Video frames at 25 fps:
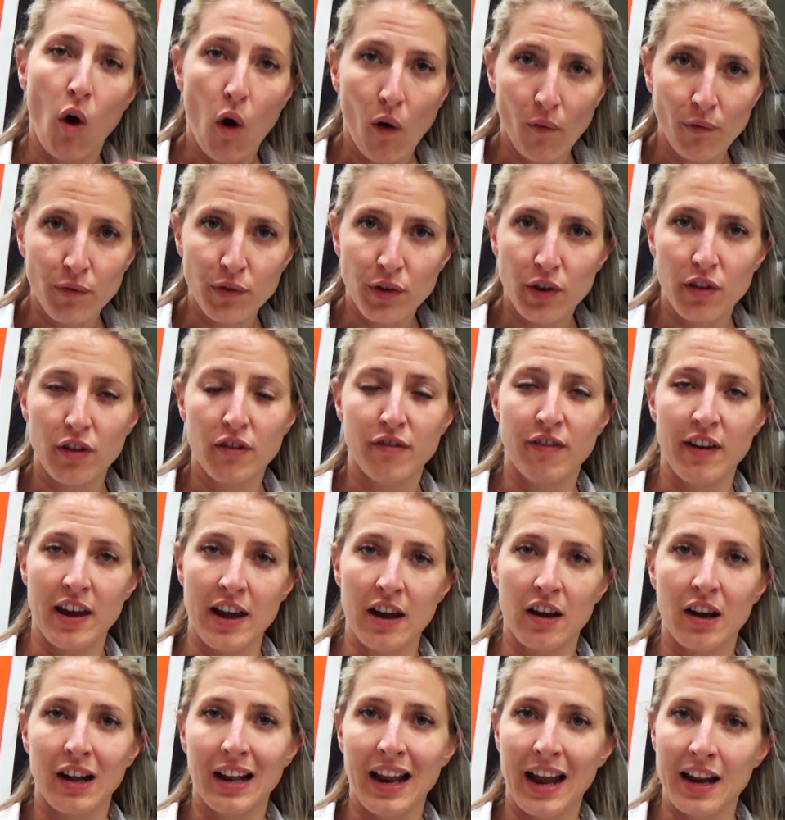onto the
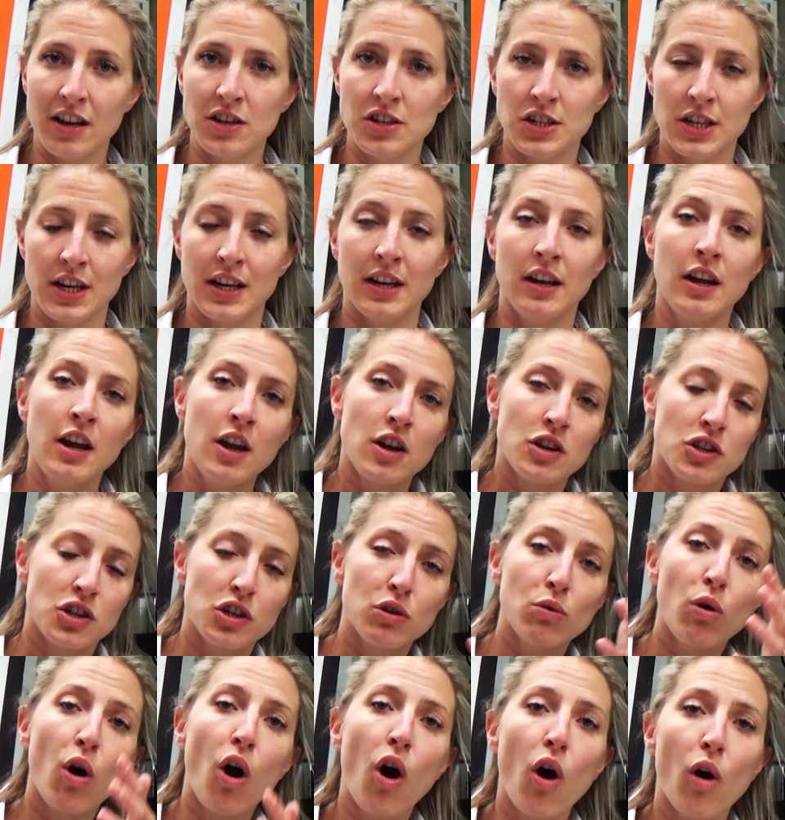vehicle engine
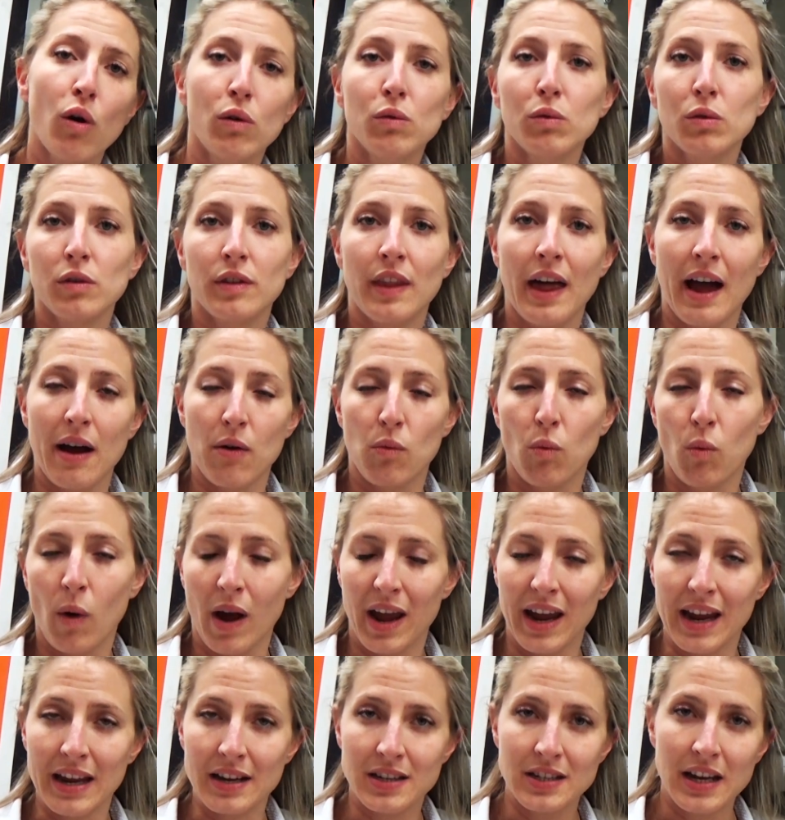to hold that
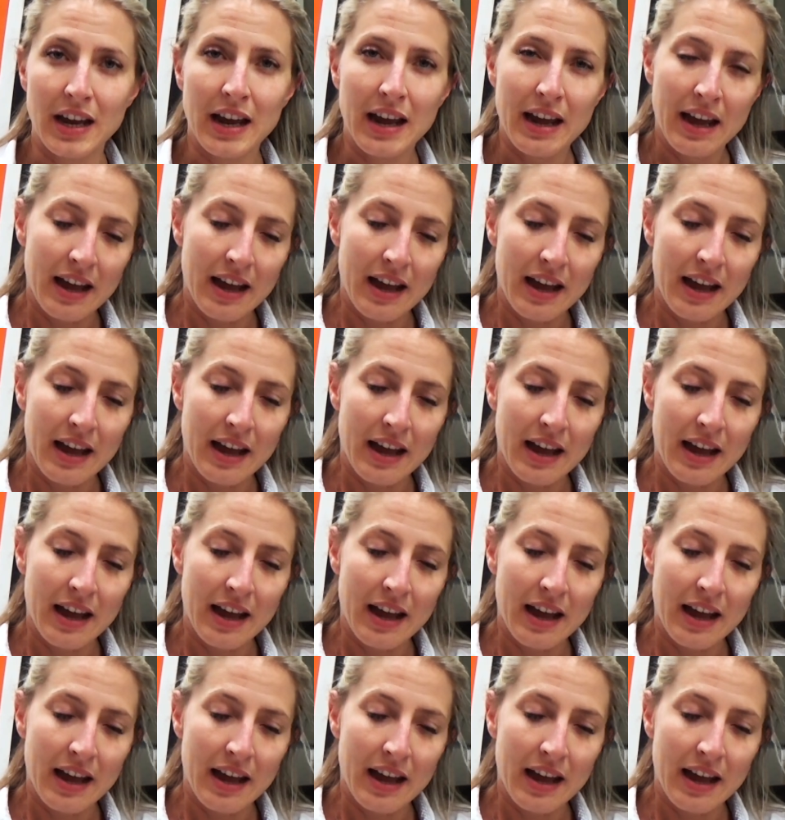weight.